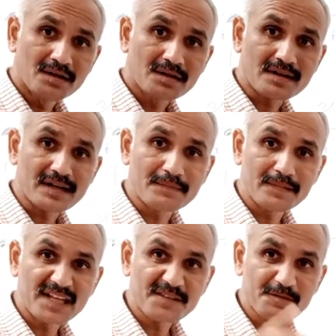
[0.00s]

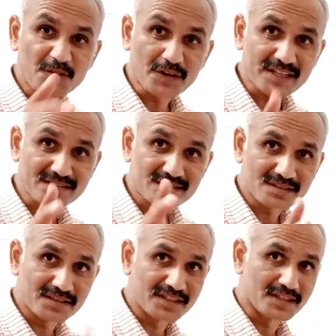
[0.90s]
trembling
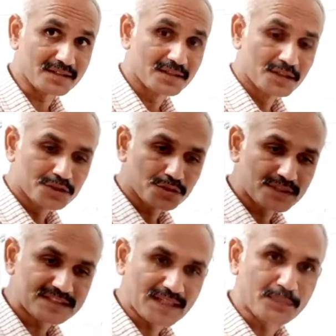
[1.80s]
forest deer. So
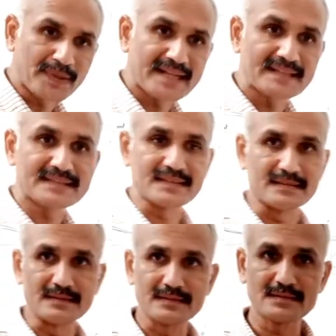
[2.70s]
this
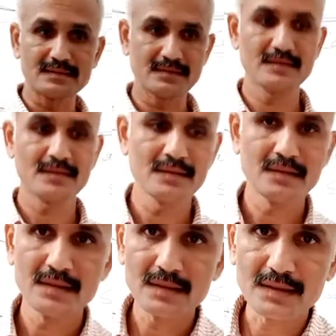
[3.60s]
comparison,
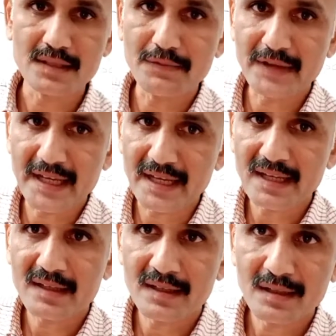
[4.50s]
the way
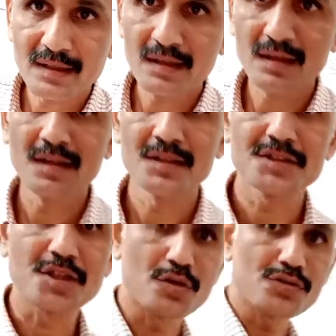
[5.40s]

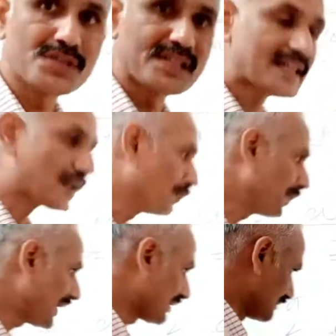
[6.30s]
Sarojini compares